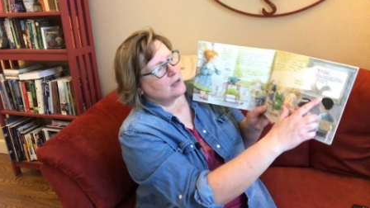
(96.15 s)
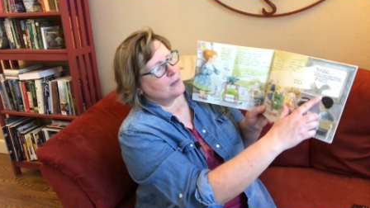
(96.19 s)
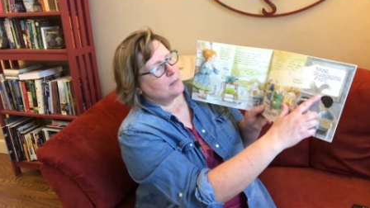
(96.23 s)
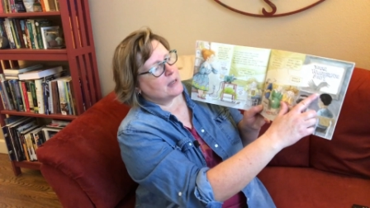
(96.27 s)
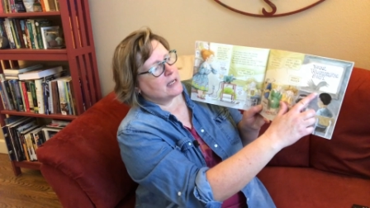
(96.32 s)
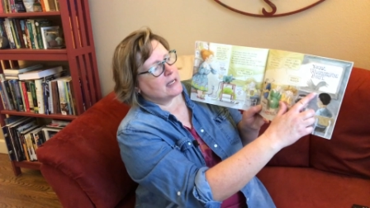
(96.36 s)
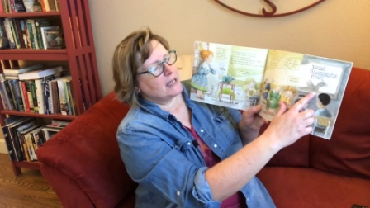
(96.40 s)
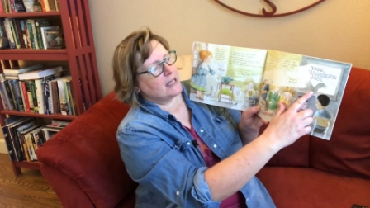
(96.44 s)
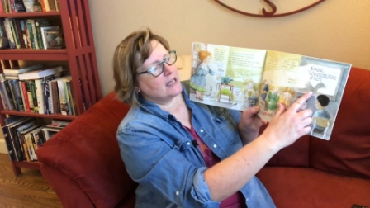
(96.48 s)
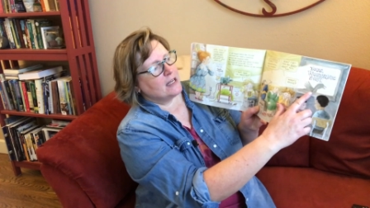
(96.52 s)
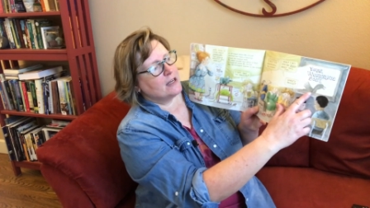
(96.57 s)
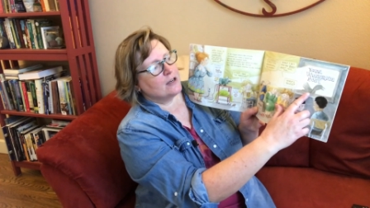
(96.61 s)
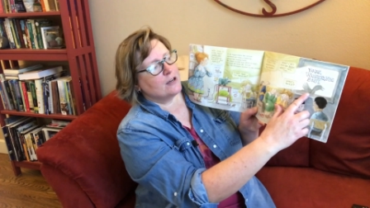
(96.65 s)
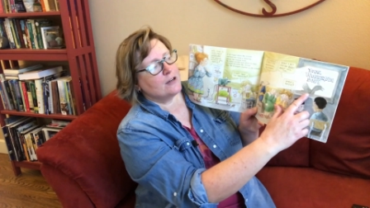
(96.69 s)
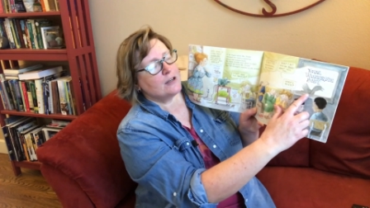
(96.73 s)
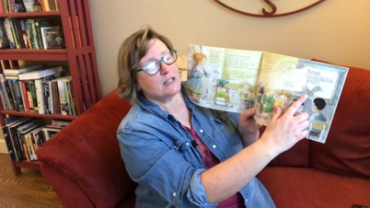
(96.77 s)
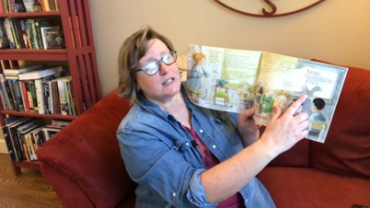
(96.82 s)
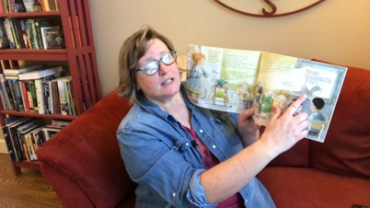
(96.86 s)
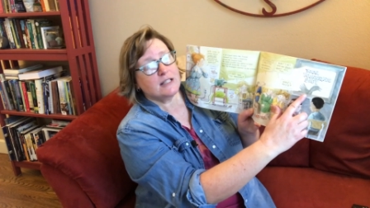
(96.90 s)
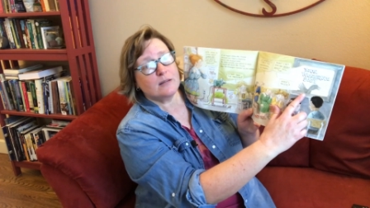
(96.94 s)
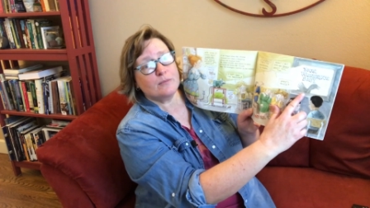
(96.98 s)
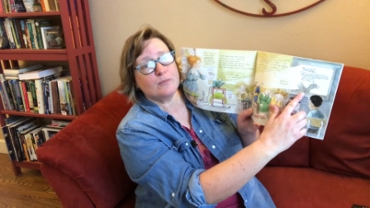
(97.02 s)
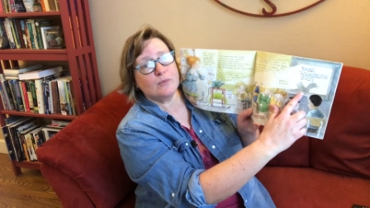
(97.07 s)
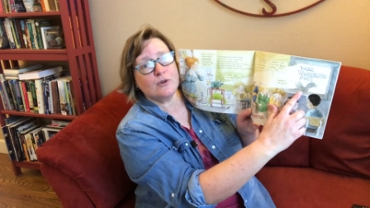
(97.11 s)
But here
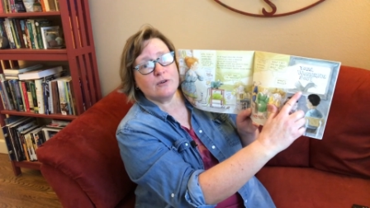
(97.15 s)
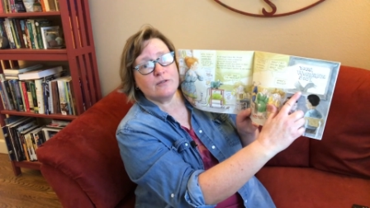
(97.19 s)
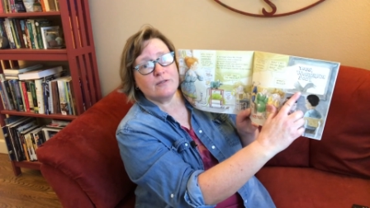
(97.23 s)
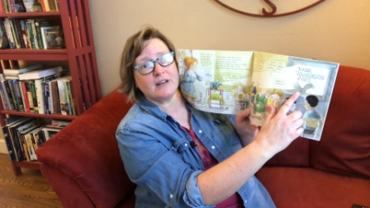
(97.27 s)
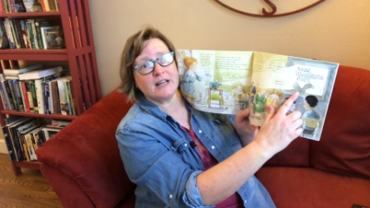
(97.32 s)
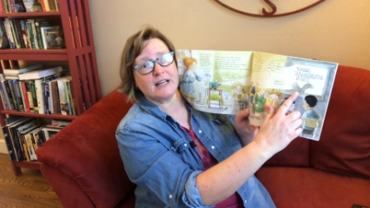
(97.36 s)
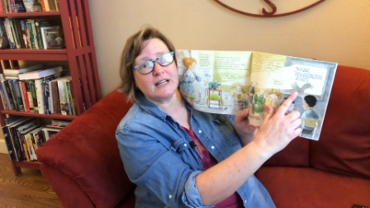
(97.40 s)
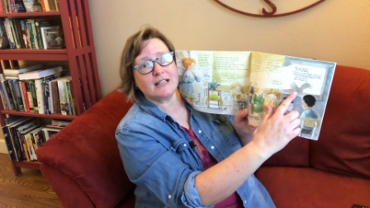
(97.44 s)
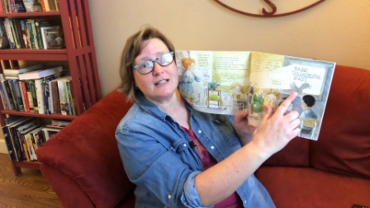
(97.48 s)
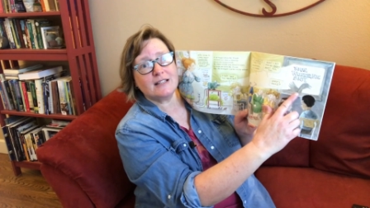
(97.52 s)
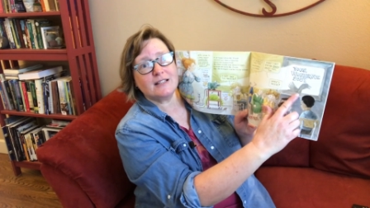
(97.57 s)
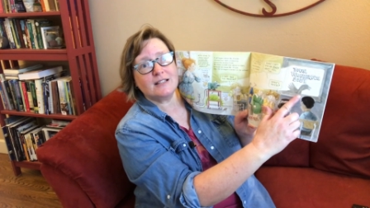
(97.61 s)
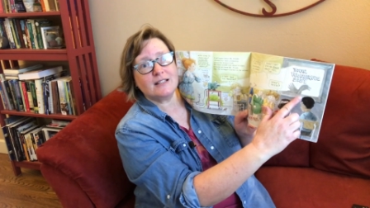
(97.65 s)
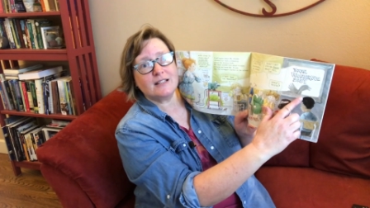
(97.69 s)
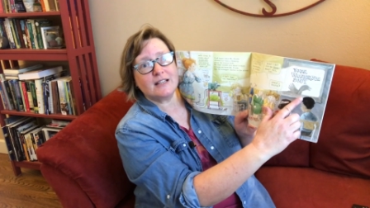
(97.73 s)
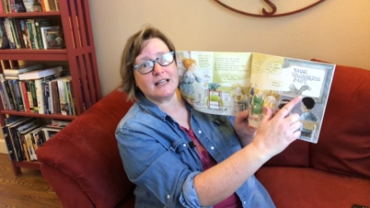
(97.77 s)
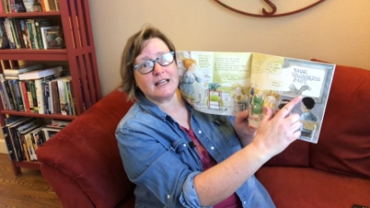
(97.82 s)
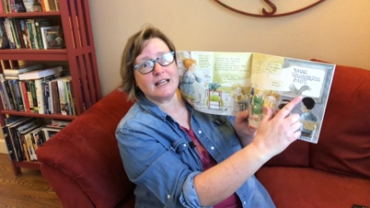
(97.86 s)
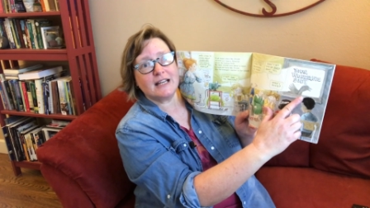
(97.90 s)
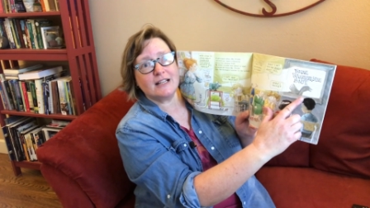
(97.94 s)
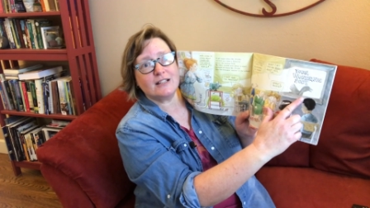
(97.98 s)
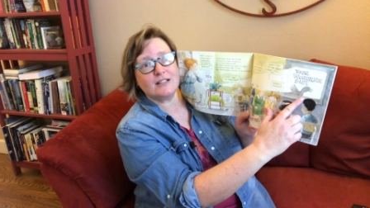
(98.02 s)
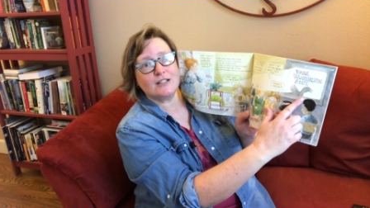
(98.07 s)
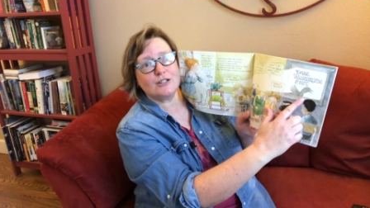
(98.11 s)
is the movie and it's getting